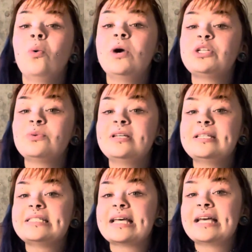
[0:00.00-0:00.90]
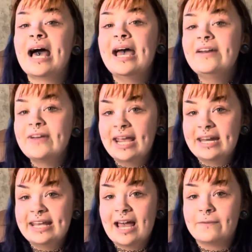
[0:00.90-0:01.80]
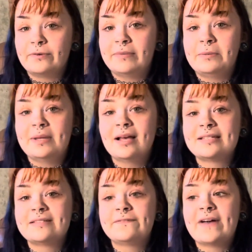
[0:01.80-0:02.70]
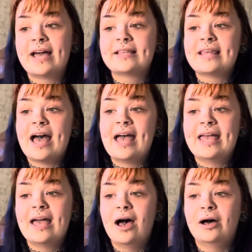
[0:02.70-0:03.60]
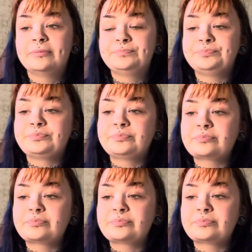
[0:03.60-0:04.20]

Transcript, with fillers: which was kind of a handicap for me because of the fact that um,